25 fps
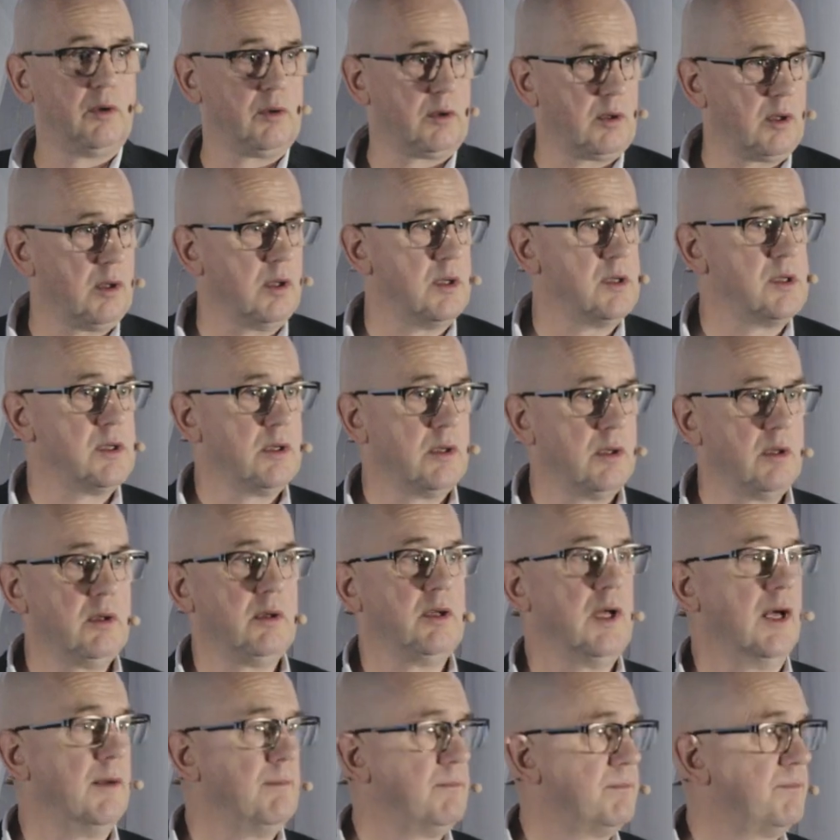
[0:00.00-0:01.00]
Okay,
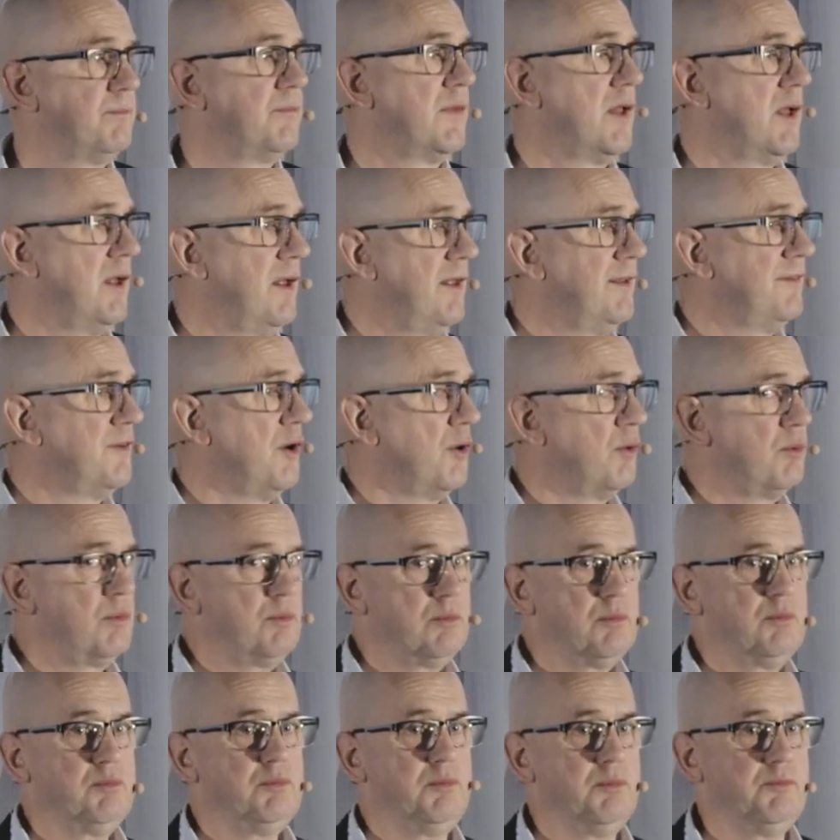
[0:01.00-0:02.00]
yeah. So
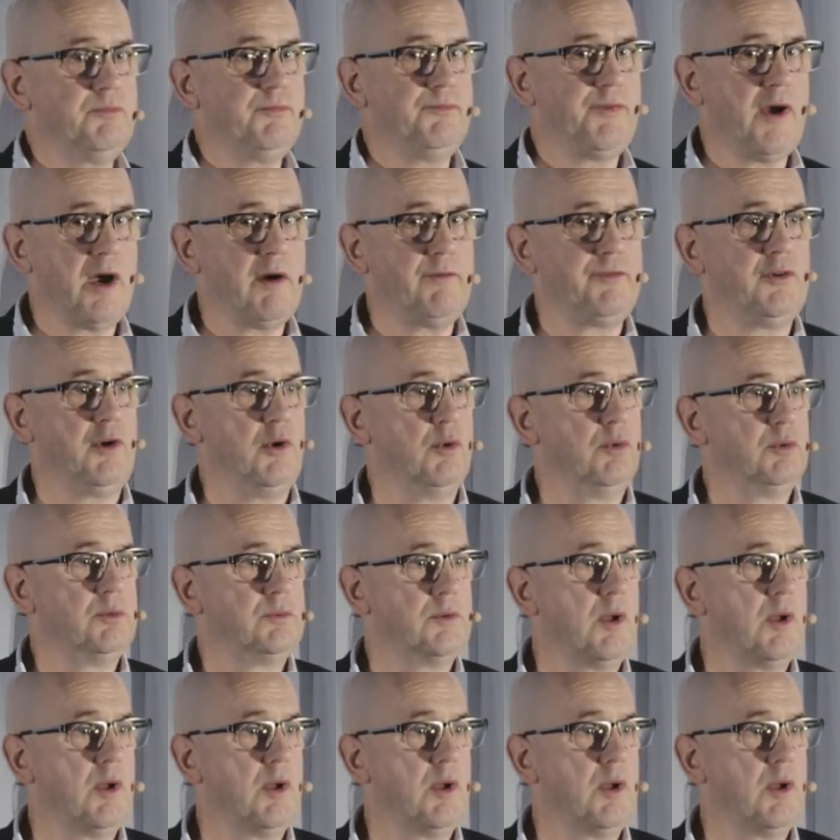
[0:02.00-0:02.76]
fair few.